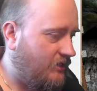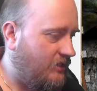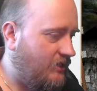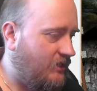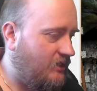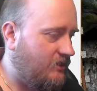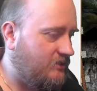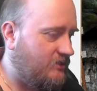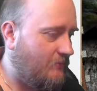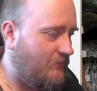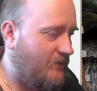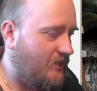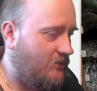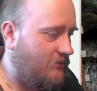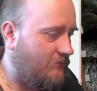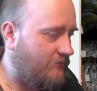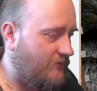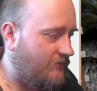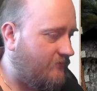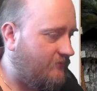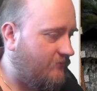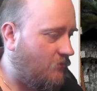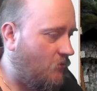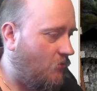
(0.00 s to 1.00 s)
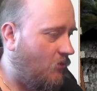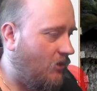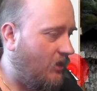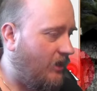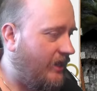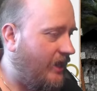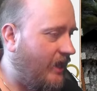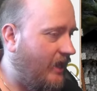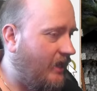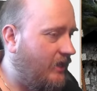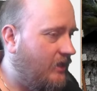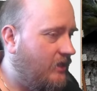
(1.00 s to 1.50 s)
is a bit of a fall
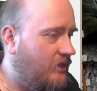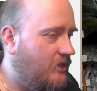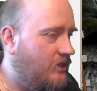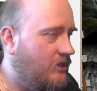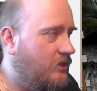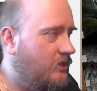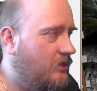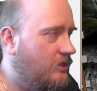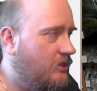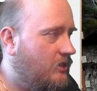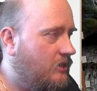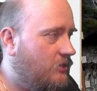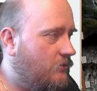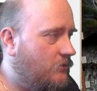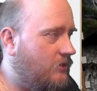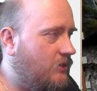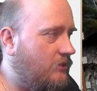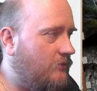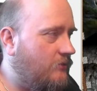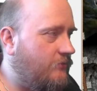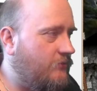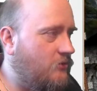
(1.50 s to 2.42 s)
there. You can of